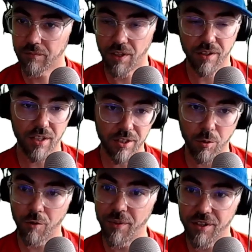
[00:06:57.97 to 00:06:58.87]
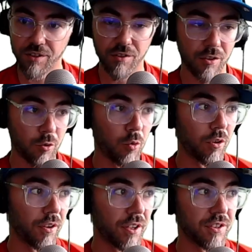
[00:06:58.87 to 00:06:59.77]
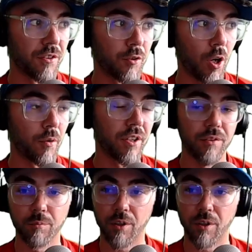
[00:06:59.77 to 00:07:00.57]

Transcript: And then, 12 minutes into the quarter, there's a throw-in.